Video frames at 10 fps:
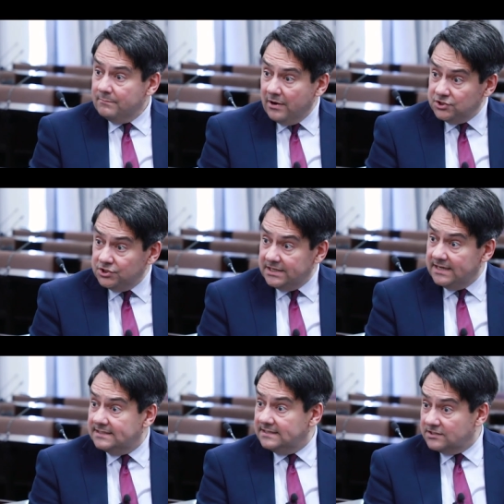
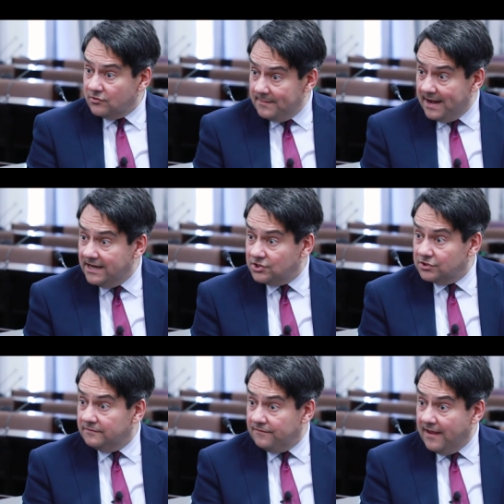prejudice,
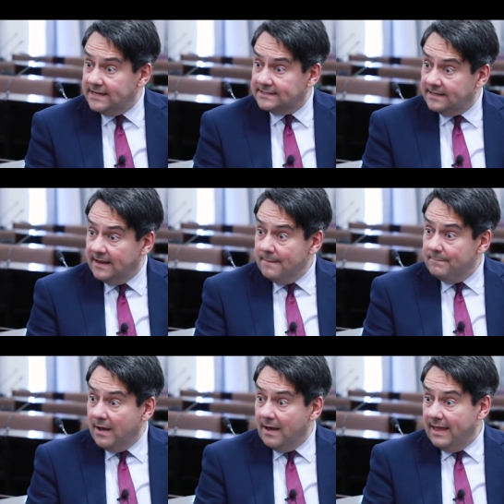discrimination faced
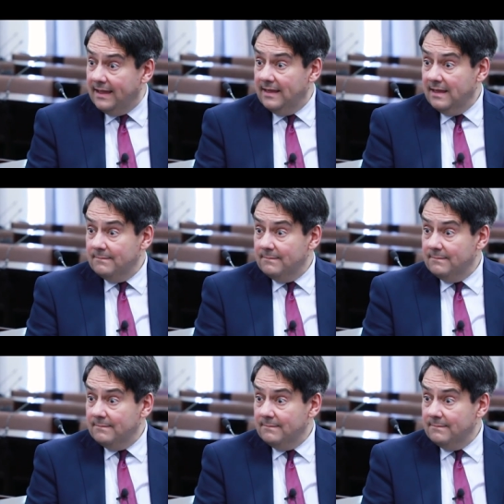by